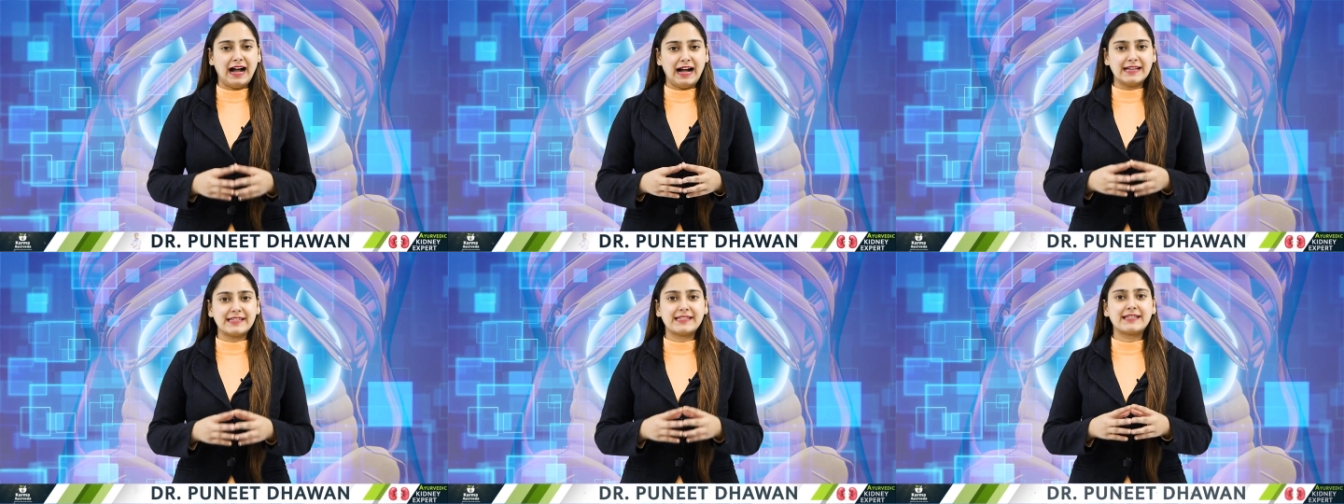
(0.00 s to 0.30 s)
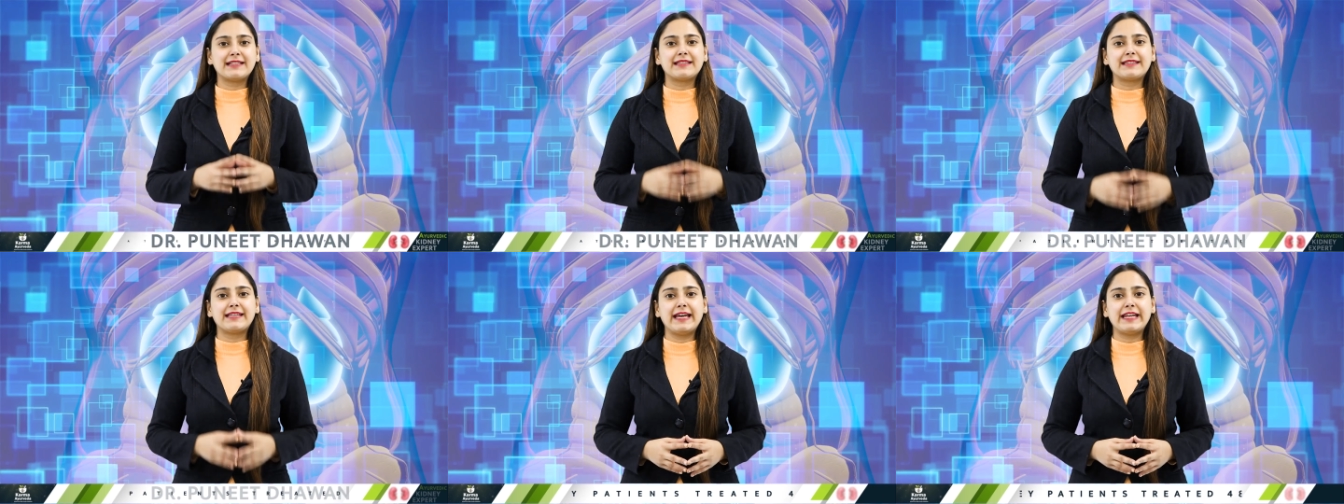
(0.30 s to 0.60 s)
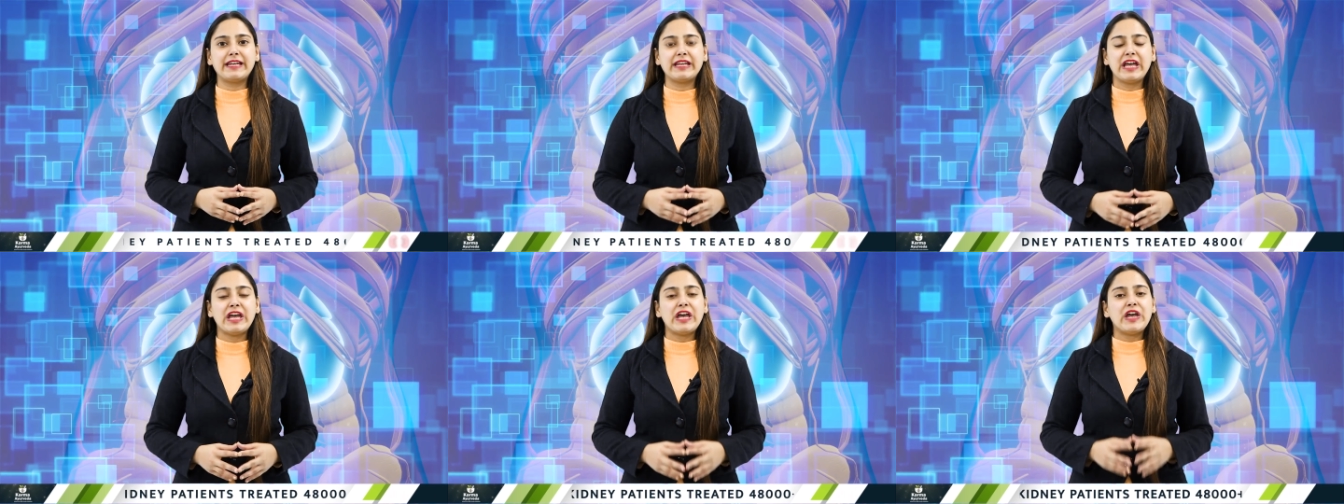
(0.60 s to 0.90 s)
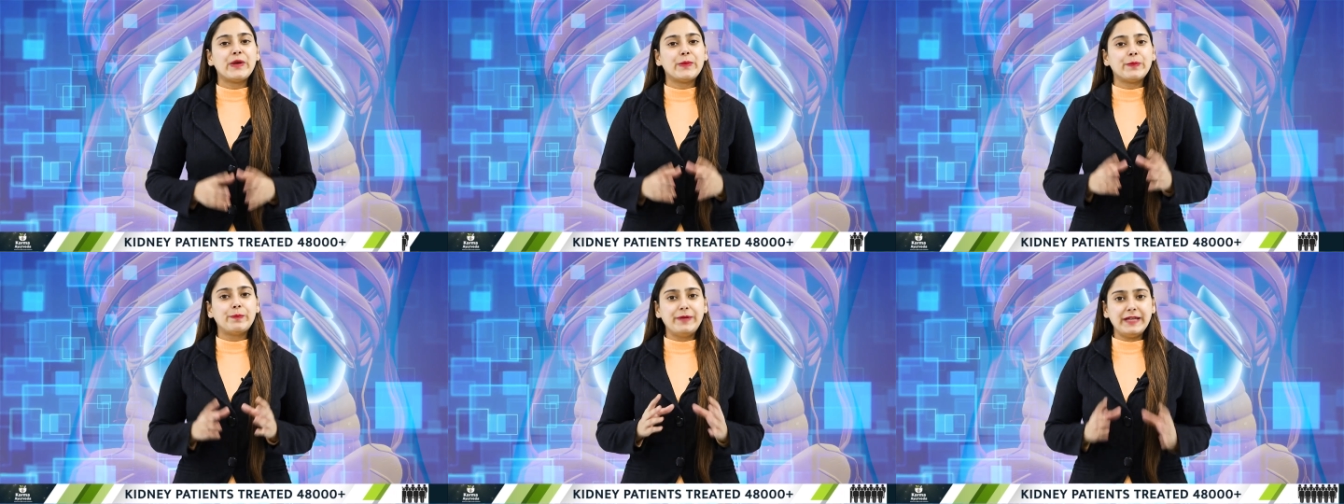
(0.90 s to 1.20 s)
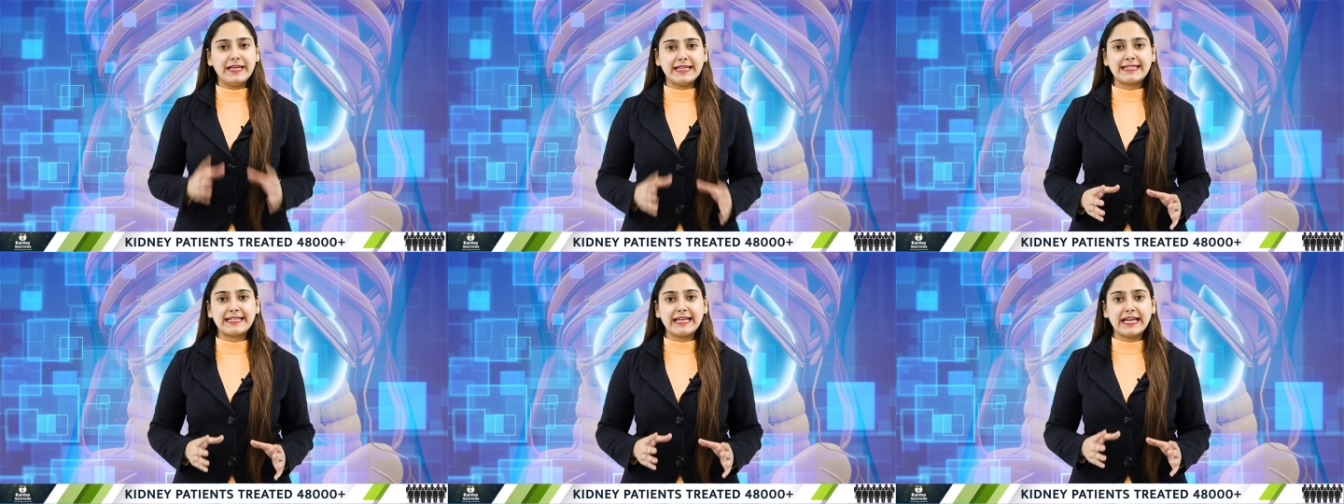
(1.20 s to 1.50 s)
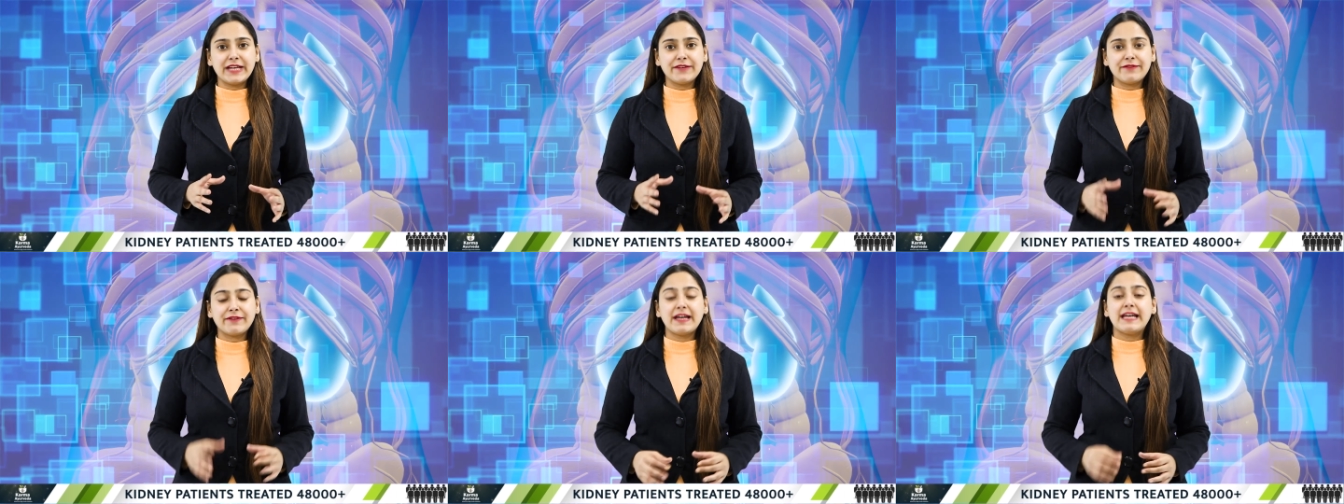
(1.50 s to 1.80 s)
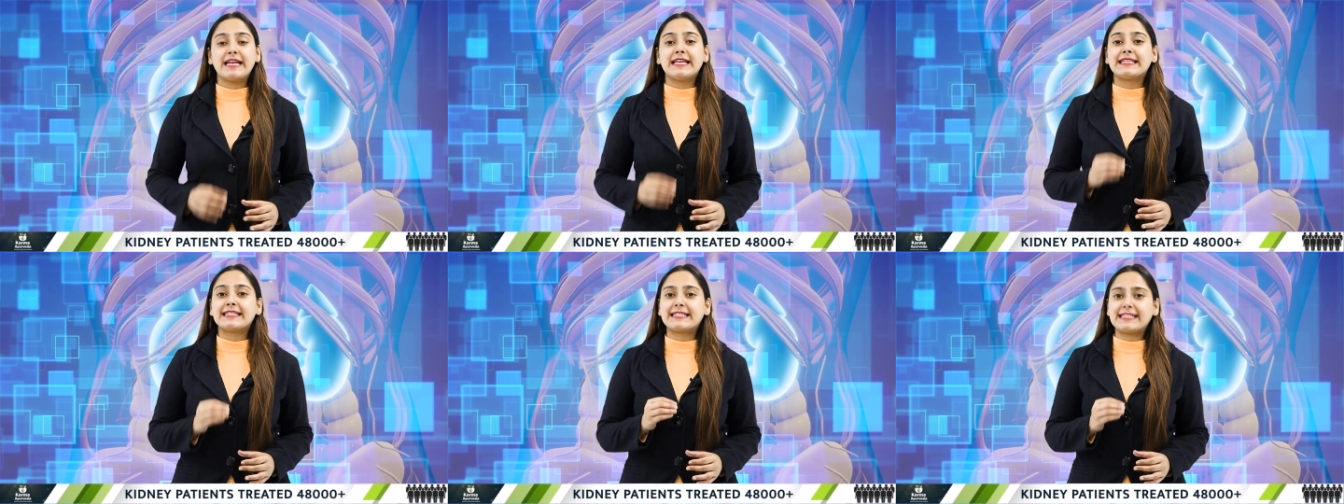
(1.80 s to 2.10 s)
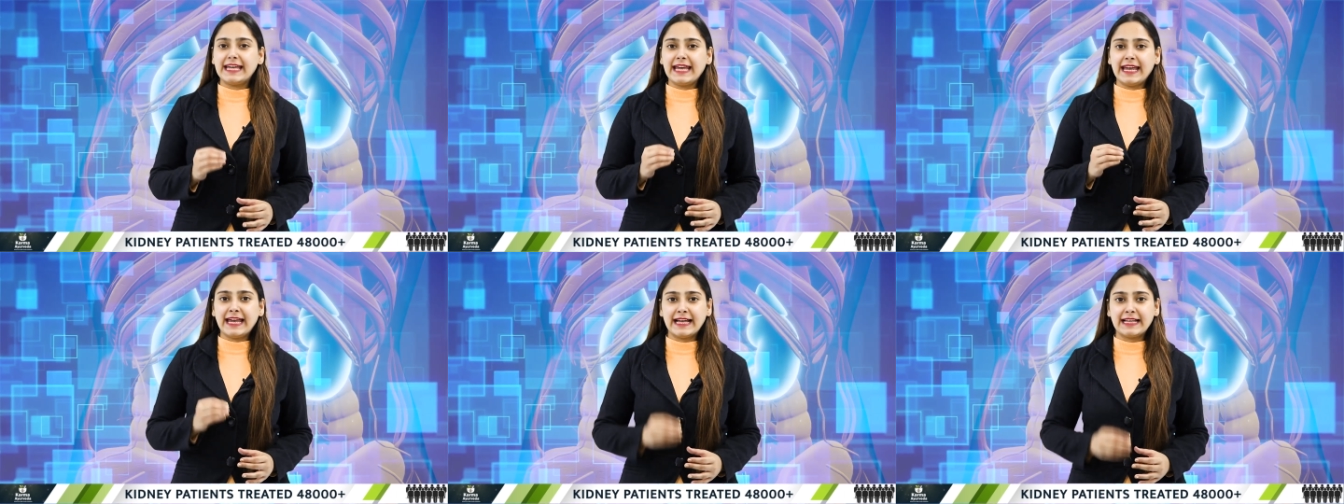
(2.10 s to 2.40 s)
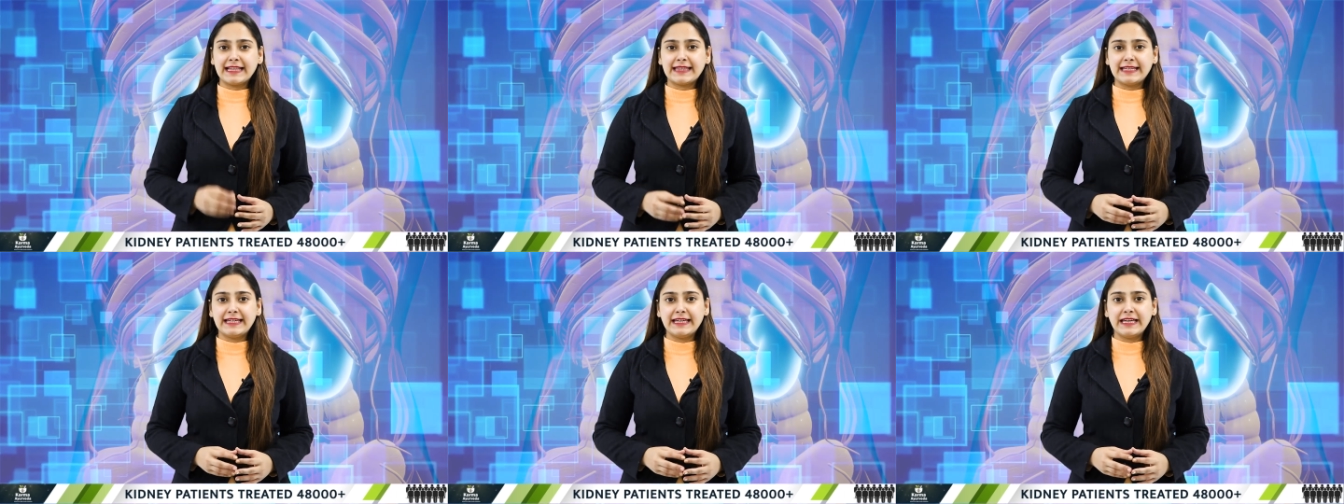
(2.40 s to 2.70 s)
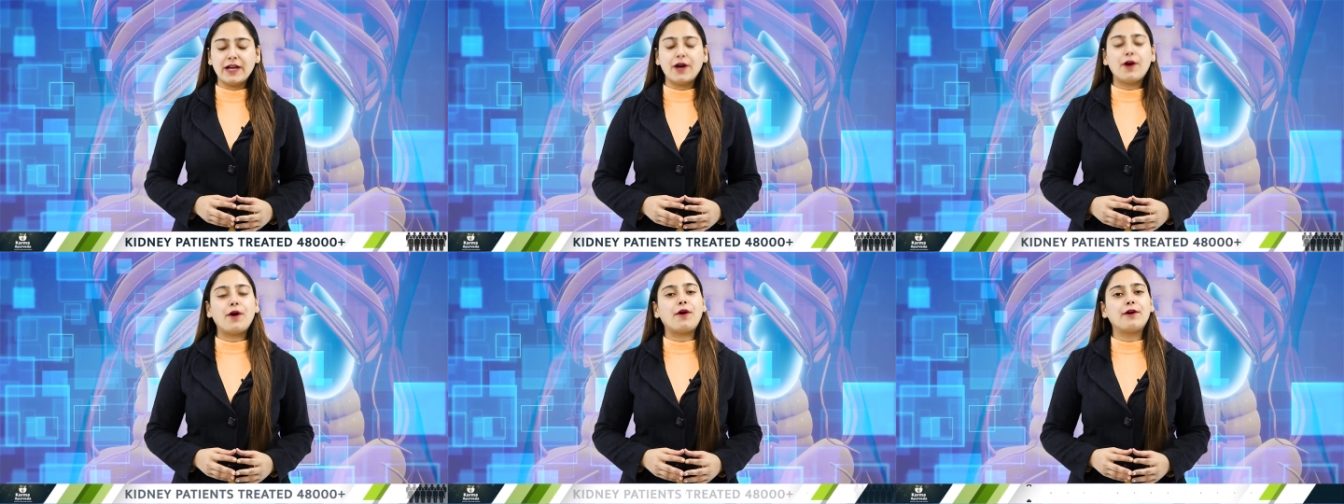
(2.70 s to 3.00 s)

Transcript: Until then, be safe, stay healthy.